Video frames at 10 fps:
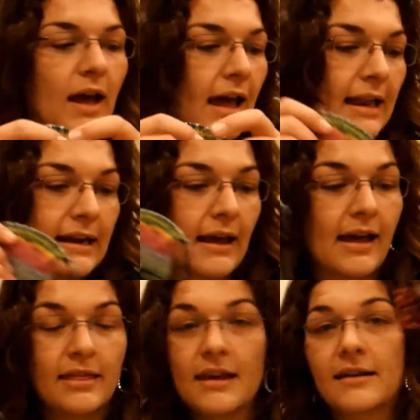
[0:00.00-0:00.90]
And
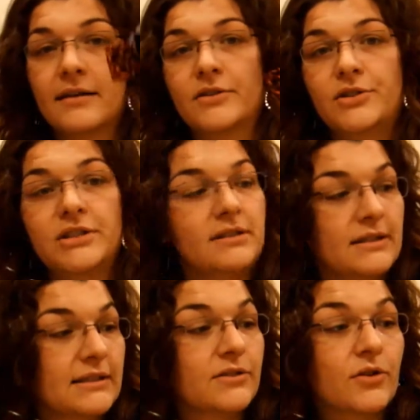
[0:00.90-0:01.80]
I think
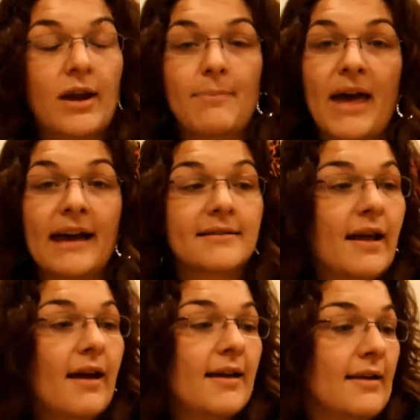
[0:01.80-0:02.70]
this is a great bag
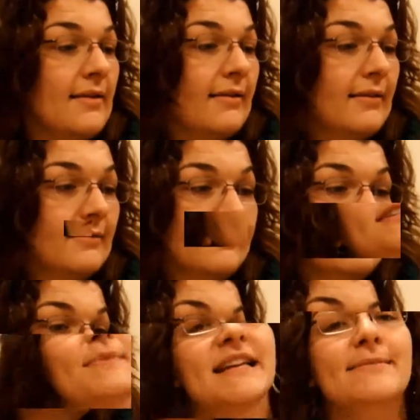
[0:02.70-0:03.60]
size.
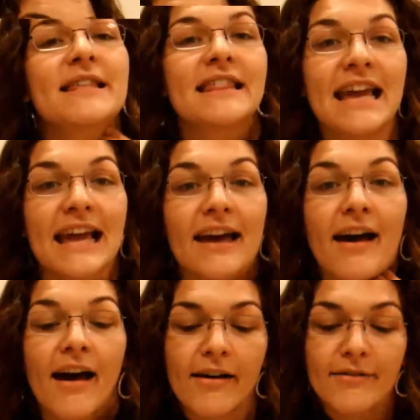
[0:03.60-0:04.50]
Which makes really me think
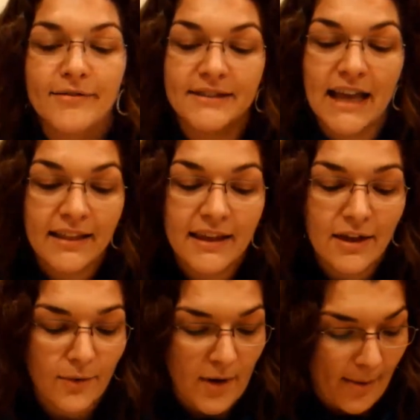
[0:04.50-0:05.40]
construction. Of telling
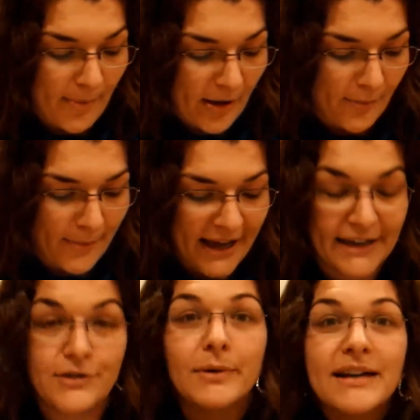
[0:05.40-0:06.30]
you about
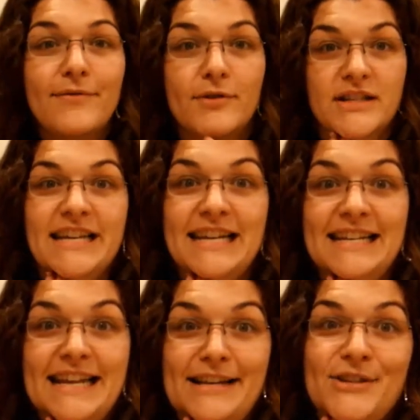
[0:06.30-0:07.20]
my 2014
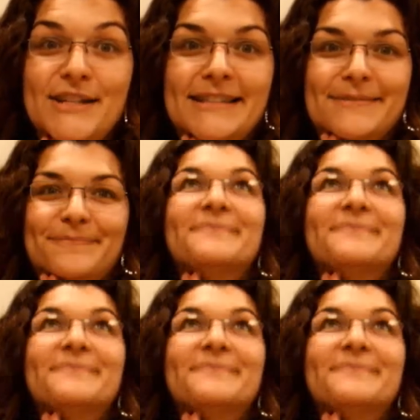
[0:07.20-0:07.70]
intentions.